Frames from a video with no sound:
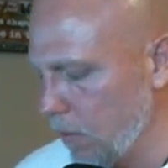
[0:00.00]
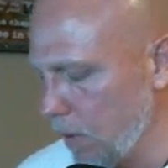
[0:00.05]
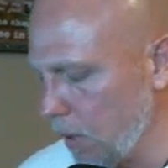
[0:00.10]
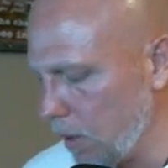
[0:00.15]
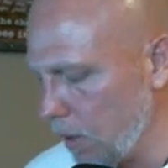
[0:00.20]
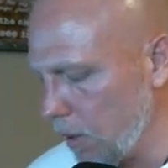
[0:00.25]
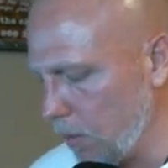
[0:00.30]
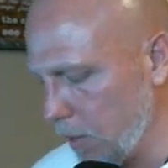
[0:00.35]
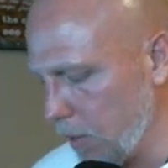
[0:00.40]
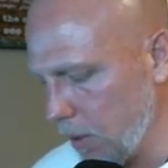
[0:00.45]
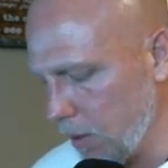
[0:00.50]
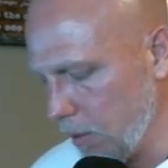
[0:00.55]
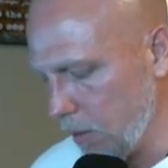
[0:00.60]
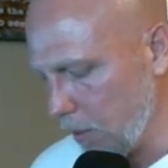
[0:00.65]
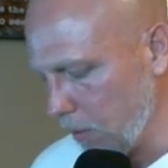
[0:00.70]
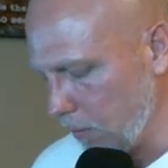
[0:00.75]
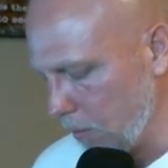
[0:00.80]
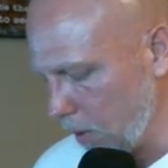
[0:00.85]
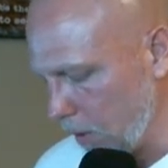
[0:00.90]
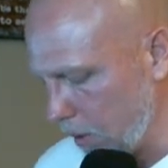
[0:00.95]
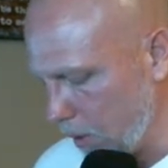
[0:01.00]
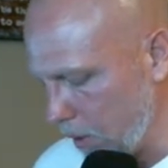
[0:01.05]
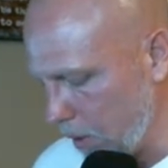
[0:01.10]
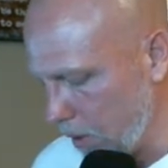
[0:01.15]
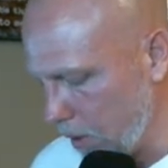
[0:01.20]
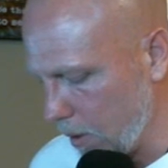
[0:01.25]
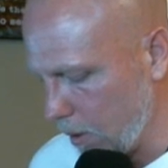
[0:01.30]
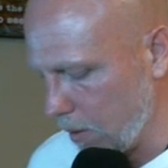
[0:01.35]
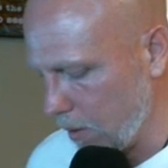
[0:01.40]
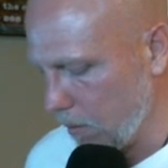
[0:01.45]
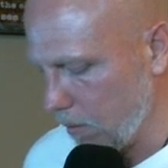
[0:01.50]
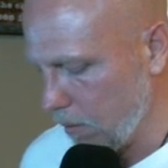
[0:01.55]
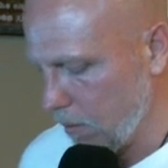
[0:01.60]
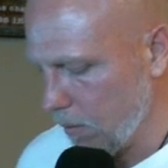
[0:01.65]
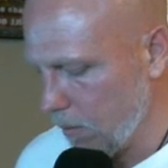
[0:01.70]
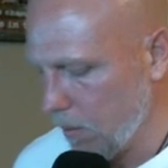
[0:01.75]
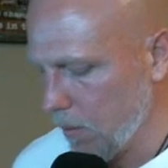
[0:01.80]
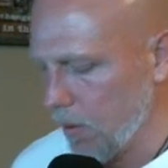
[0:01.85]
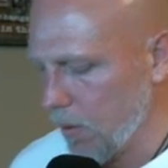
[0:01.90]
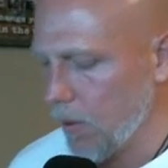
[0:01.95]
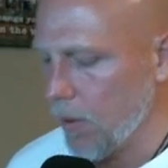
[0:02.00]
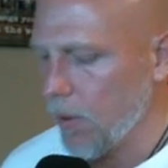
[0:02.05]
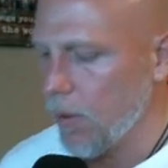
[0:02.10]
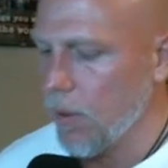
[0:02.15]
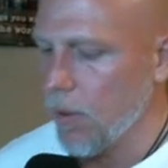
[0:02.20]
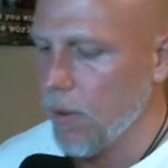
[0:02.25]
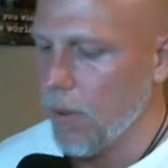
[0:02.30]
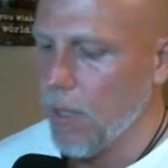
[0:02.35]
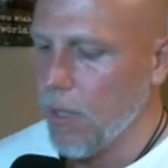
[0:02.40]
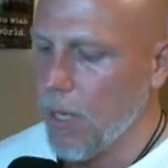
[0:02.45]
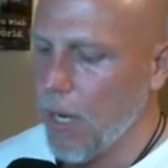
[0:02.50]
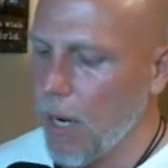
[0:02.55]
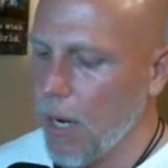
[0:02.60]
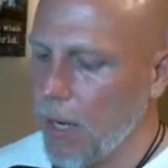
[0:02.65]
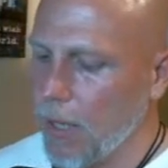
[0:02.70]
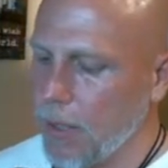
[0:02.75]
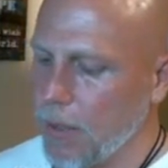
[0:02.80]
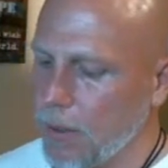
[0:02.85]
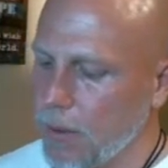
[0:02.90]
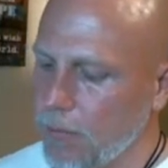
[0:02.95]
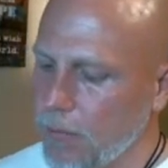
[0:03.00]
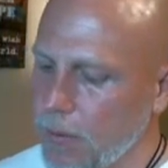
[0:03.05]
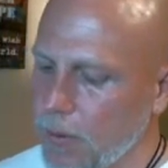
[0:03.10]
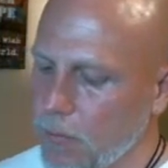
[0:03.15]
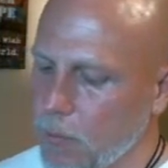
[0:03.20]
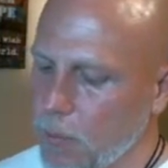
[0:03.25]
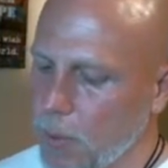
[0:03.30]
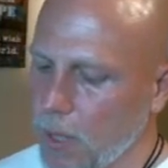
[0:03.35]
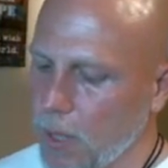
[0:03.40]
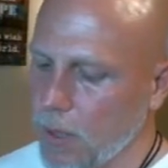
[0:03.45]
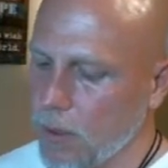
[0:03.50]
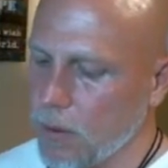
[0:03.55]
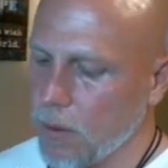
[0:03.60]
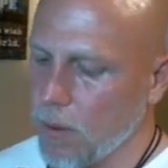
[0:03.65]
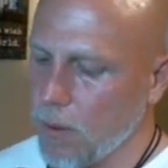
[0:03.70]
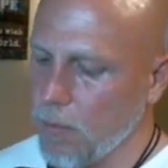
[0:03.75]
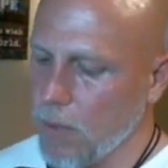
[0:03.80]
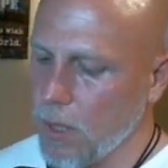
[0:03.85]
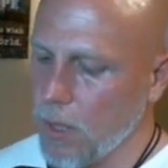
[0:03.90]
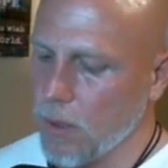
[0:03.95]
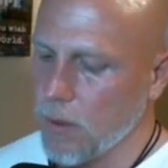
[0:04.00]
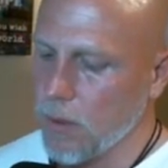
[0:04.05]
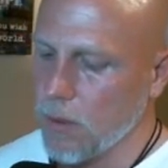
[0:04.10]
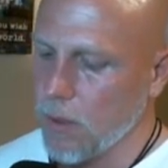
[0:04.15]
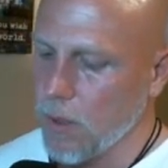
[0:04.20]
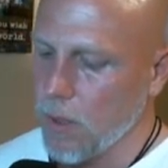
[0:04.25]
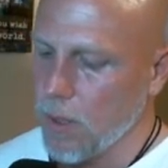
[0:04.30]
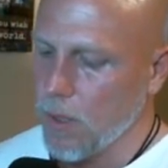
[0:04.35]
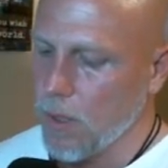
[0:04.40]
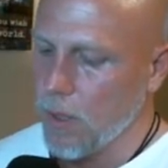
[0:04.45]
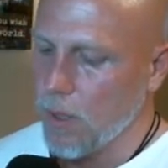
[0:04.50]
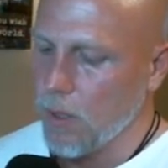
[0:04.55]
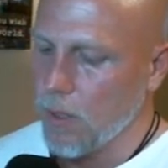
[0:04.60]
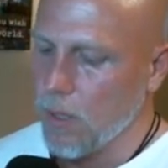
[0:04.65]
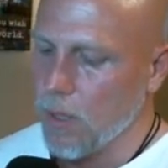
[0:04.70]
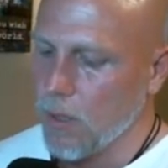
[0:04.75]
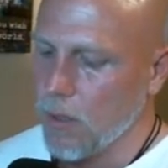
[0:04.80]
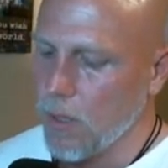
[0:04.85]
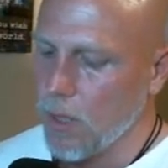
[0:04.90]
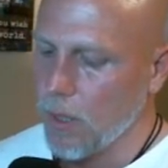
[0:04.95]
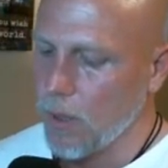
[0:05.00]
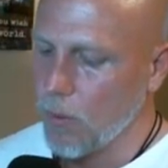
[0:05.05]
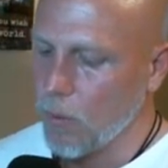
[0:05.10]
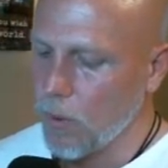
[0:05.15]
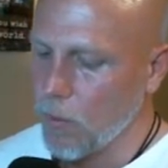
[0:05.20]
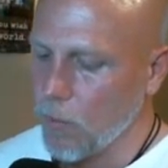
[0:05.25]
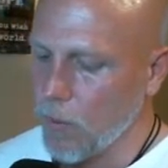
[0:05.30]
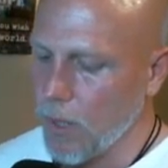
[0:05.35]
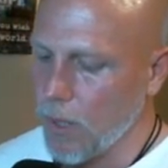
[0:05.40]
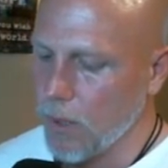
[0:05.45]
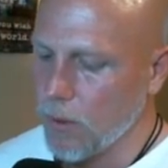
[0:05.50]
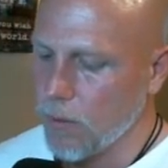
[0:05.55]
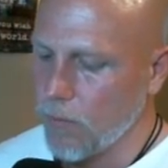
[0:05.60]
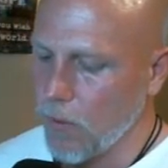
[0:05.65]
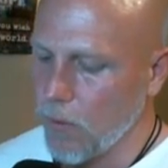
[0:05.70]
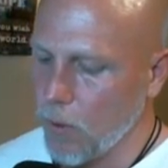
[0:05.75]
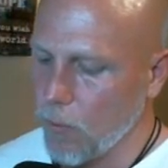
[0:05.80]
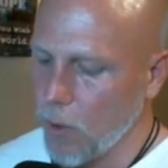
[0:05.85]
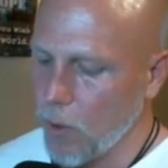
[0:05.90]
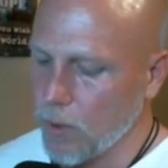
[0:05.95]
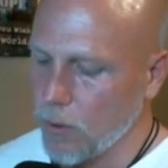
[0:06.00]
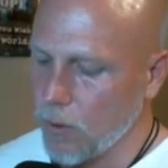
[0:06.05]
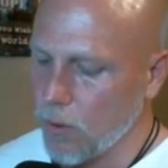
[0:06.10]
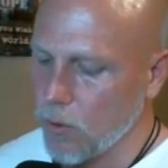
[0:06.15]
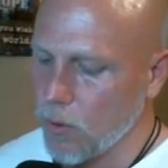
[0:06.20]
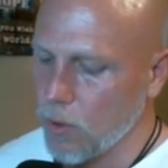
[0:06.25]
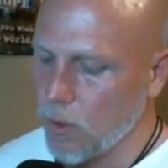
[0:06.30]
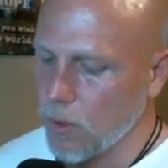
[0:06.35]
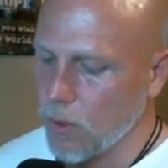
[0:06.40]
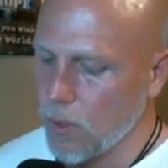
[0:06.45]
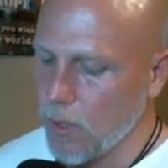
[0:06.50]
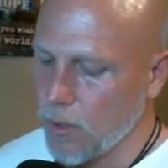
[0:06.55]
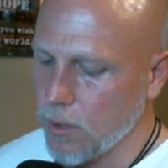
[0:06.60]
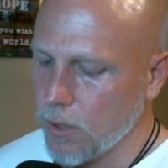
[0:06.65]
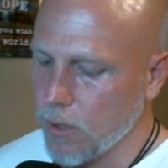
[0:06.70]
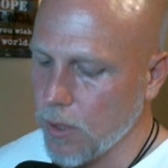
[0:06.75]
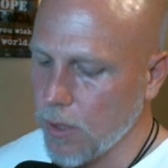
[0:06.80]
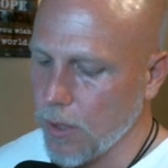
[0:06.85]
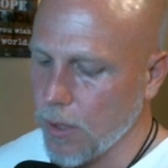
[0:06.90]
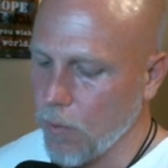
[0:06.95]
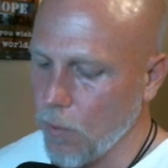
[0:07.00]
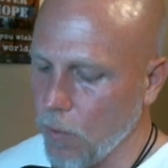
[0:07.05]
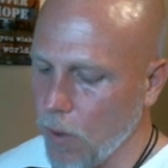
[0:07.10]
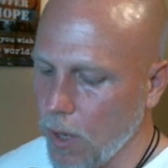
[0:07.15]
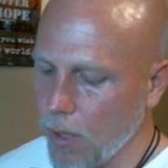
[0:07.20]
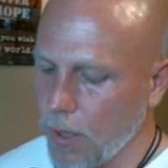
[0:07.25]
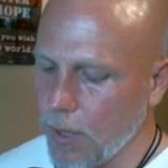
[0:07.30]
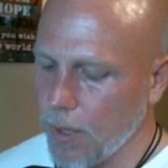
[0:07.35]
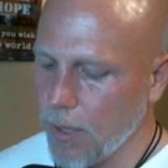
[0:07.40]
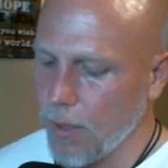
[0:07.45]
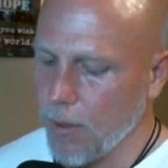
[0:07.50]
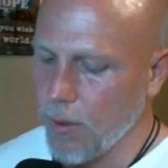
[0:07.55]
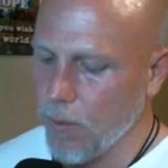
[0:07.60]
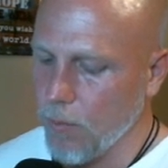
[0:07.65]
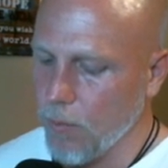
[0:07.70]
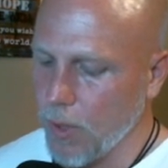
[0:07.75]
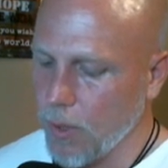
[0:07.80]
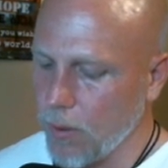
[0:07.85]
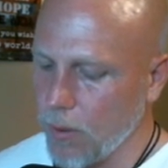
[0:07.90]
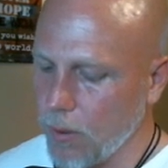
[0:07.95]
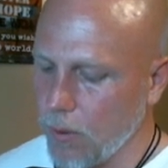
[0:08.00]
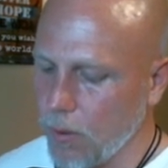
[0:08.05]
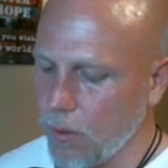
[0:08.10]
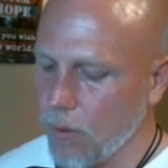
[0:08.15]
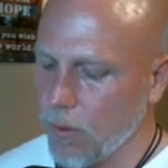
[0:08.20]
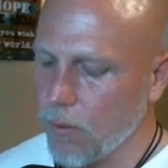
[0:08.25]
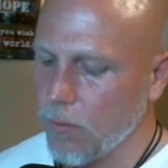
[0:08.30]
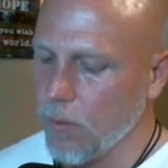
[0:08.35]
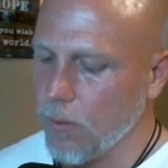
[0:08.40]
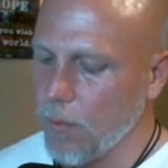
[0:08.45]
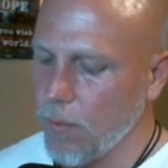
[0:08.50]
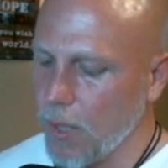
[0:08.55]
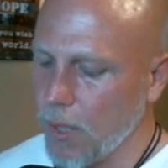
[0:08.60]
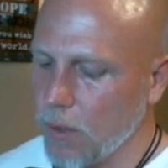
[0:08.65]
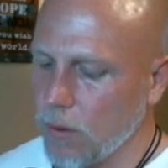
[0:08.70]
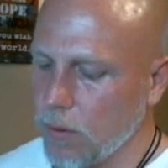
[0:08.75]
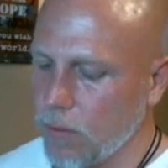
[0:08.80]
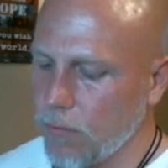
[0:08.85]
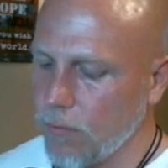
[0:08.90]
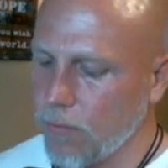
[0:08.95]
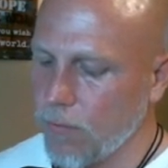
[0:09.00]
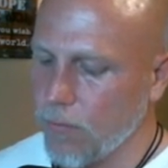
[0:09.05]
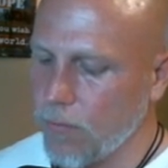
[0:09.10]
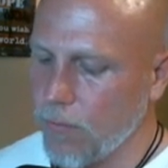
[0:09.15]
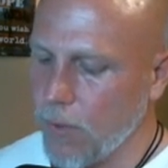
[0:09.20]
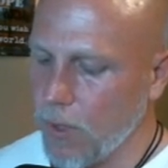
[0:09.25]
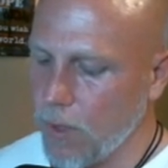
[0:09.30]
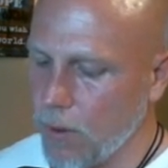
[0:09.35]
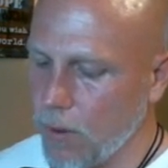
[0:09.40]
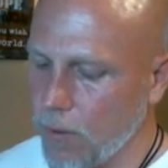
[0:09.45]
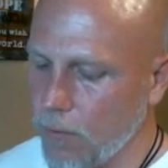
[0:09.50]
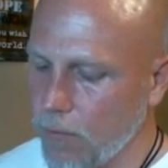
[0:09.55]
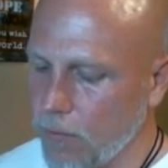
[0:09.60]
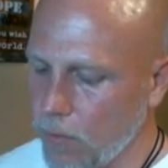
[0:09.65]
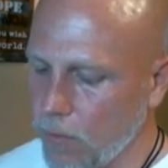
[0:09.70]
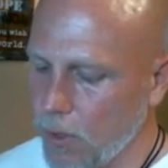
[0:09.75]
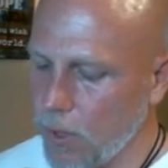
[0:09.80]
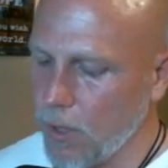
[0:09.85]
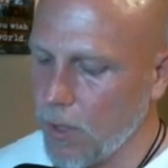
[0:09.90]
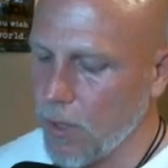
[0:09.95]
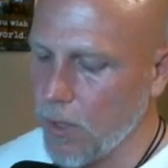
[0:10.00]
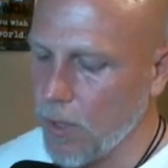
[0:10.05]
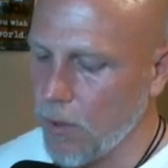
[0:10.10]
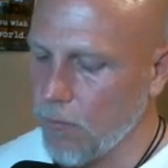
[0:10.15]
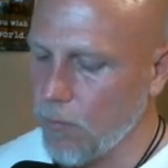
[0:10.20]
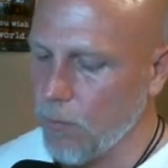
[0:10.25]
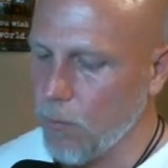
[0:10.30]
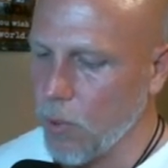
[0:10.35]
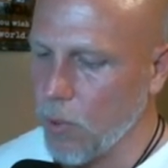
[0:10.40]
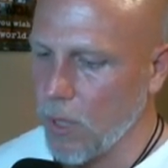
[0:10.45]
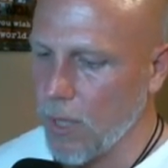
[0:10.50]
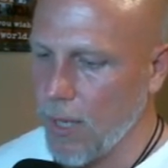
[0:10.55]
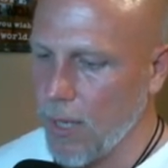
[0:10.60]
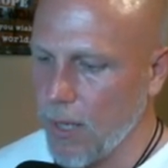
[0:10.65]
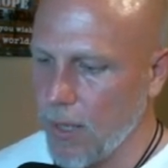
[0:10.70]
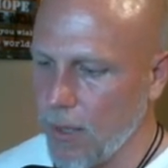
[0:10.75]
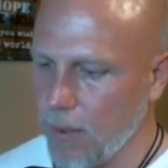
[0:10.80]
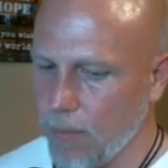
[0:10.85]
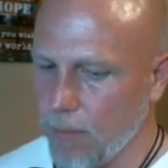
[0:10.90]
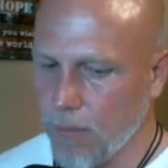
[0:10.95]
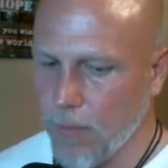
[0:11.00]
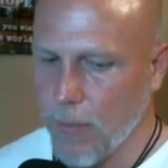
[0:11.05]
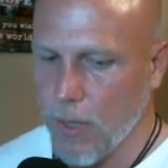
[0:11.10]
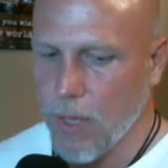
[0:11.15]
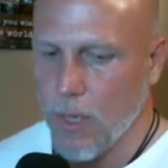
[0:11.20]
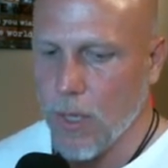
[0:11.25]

let me read the 9 in the 5th place. It means, in dealing with weeds, firm resolution is necessary. Walking in the middle remains free of blame.